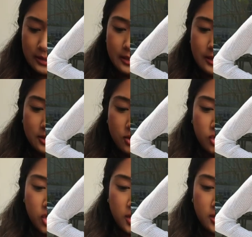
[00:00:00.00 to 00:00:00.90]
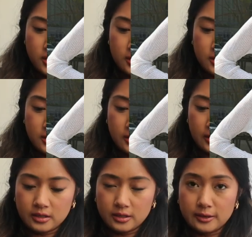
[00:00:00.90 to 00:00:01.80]
it is just
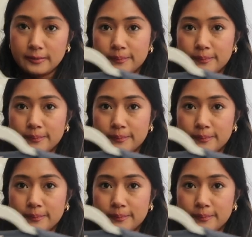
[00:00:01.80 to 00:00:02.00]
like a